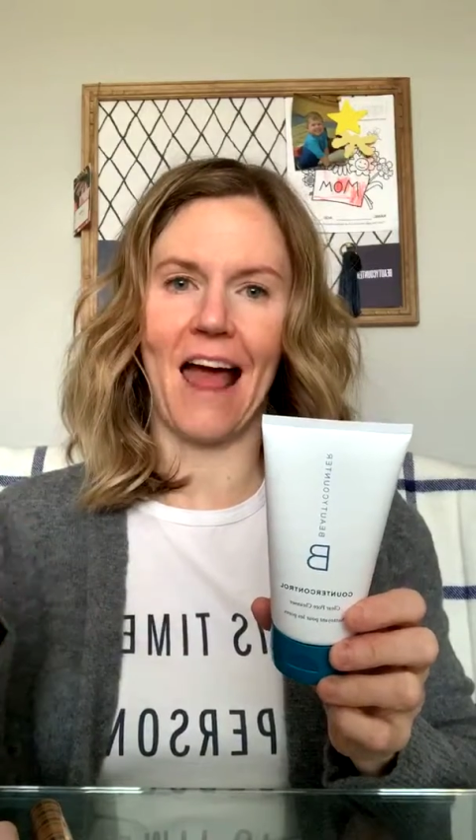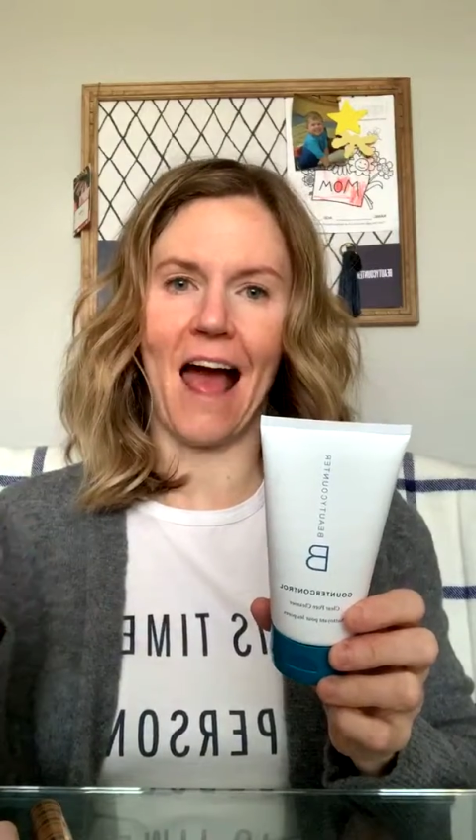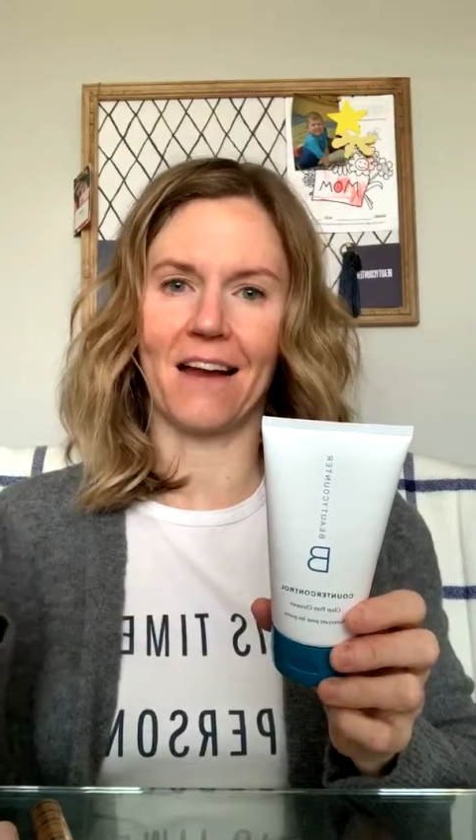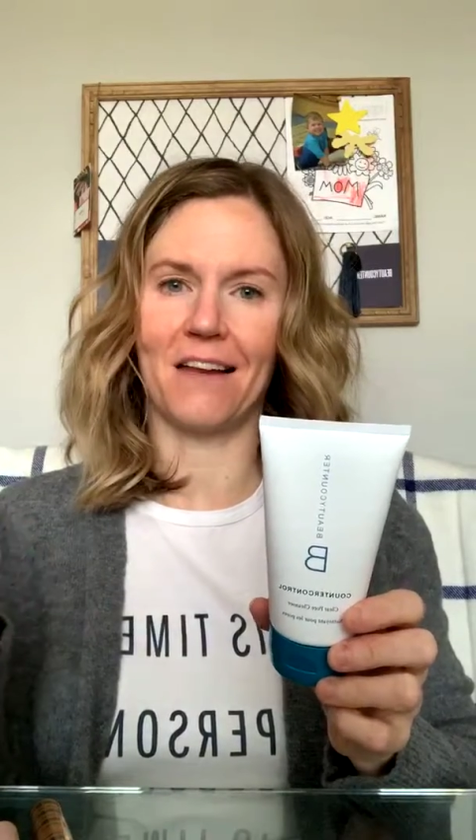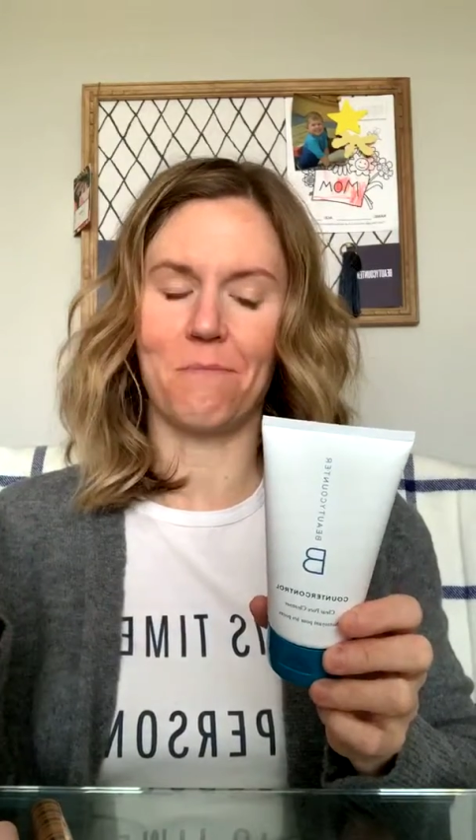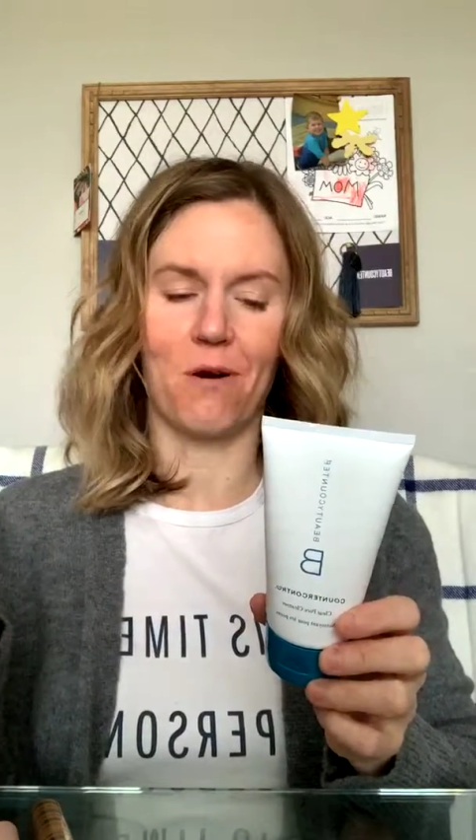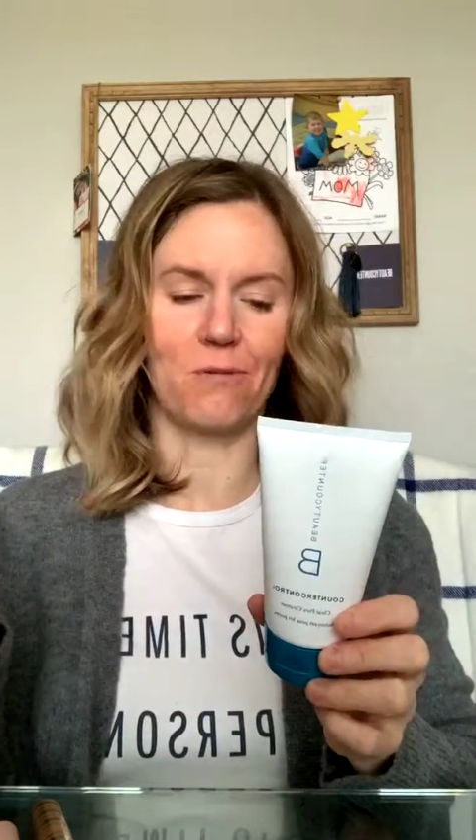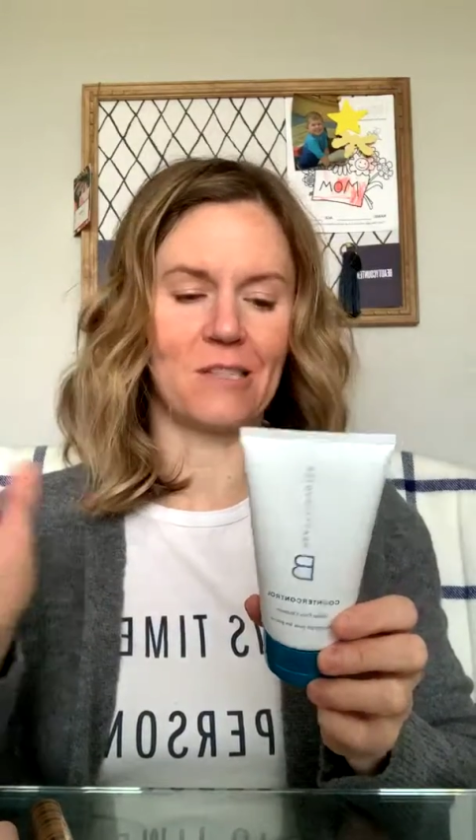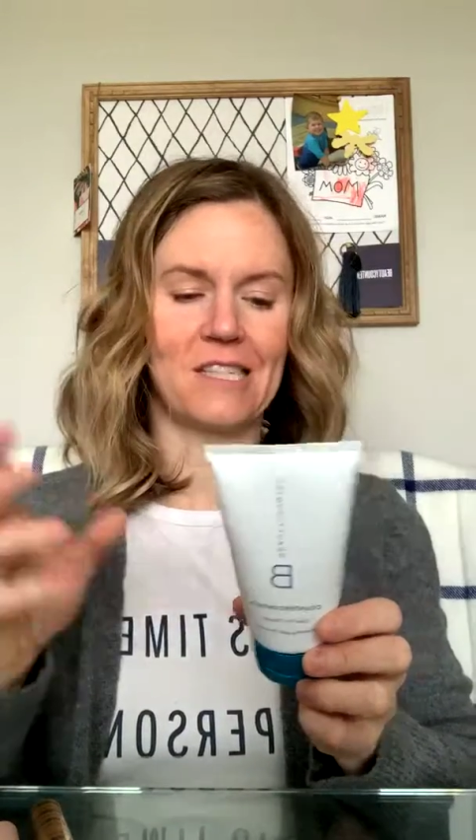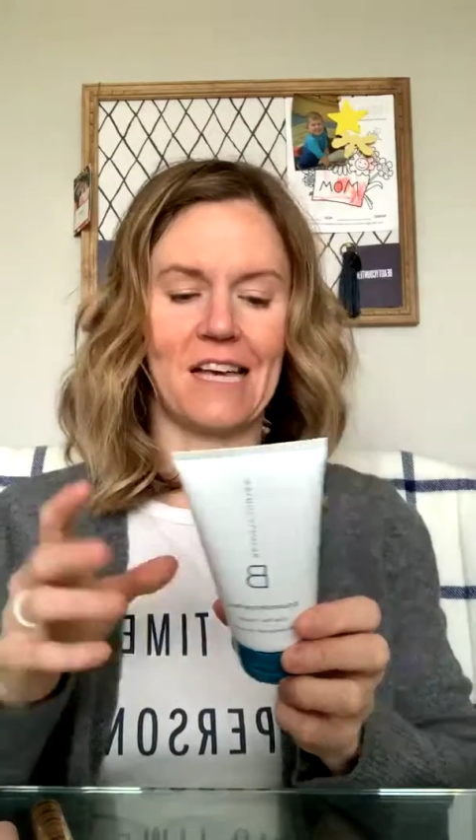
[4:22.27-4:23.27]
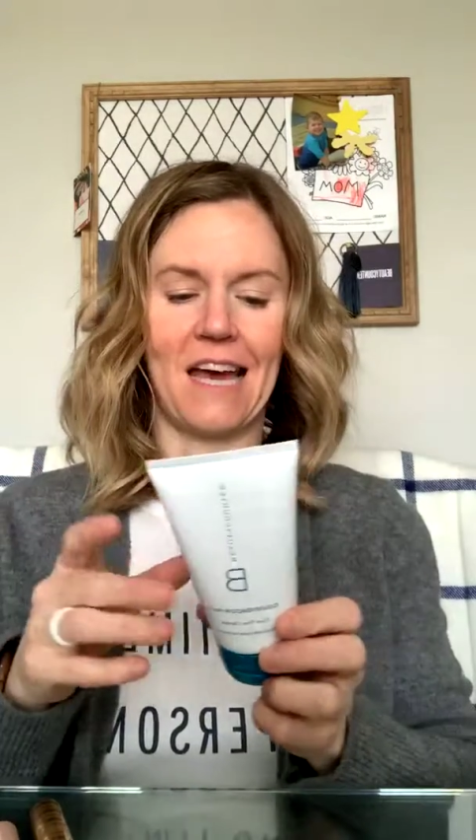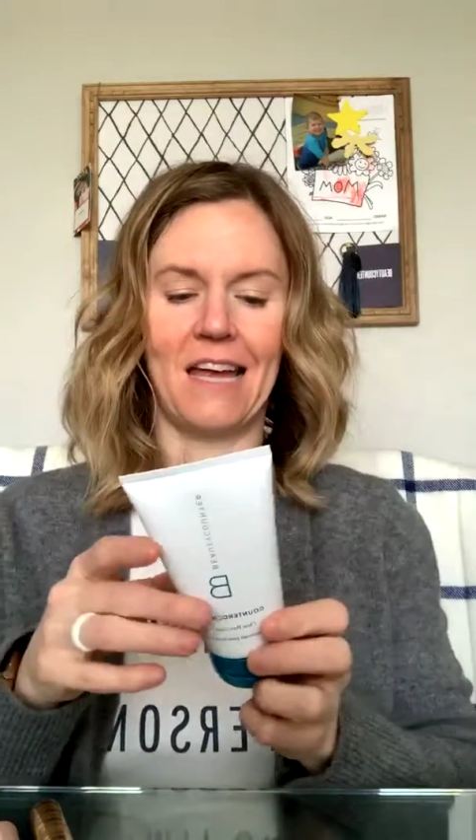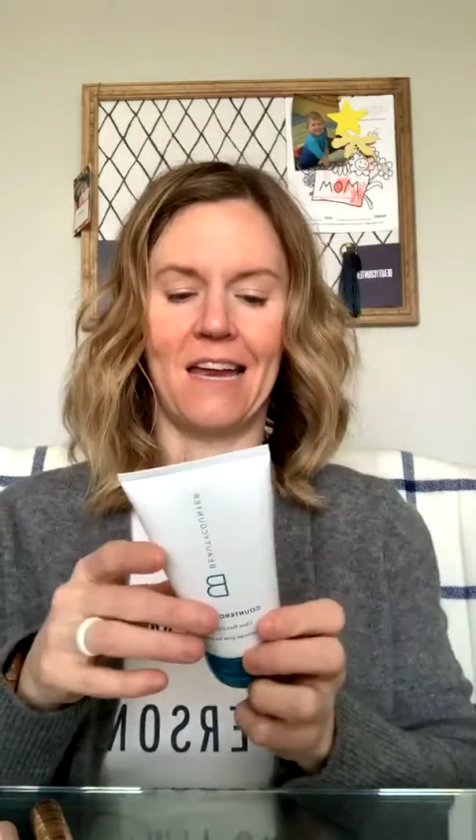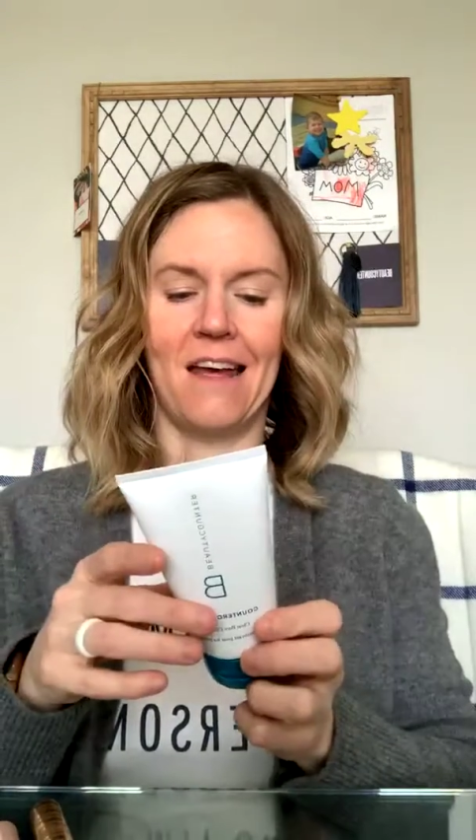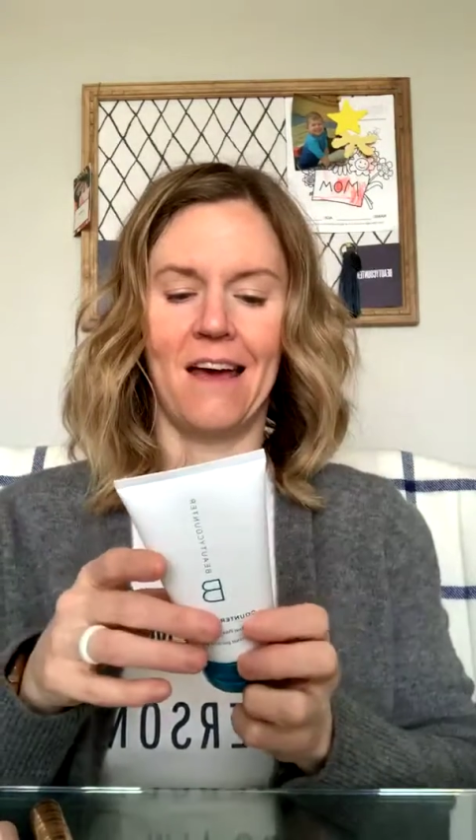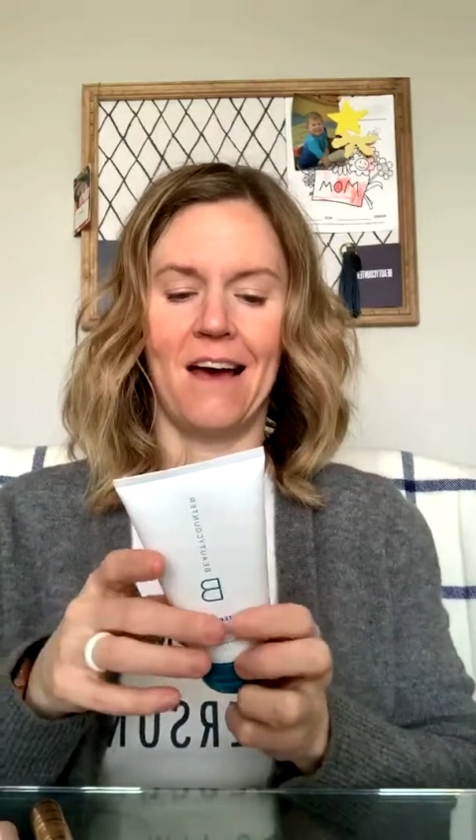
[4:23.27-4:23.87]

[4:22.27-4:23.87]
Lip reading: acne-prone skin,